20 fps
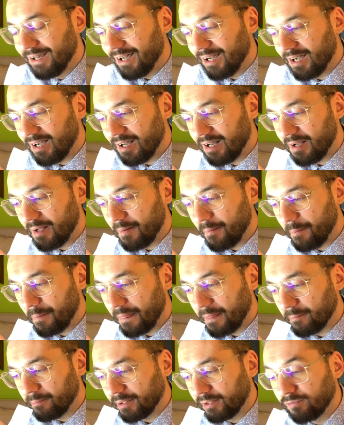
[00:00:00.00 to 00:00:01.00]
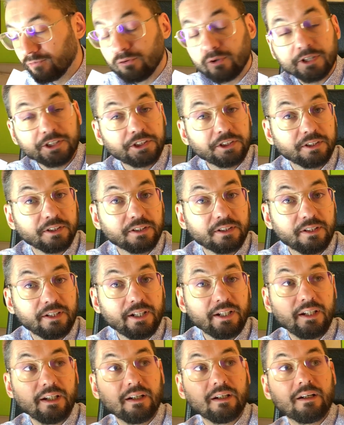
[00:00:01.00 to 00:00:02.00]
But
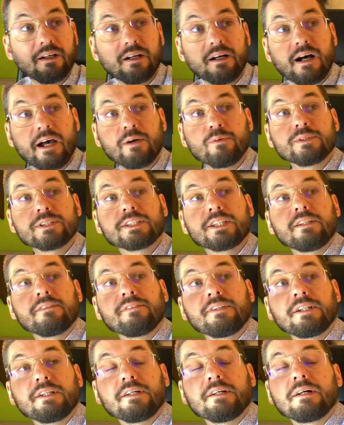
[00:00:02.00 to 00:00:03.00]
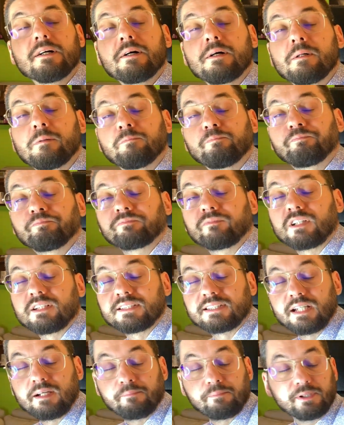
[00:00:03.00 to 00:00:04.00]
fortunately, I was given a
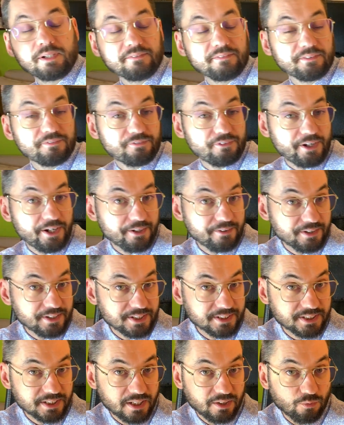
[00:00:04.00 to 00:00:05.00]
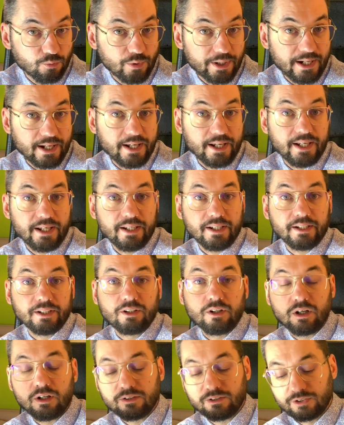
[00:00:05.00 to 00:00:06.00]
sample of the fragrance, and when I
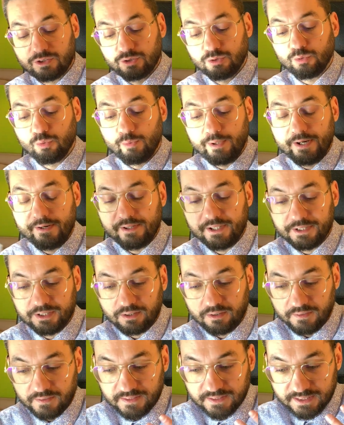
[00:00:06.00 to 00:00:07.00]
got to wear it on the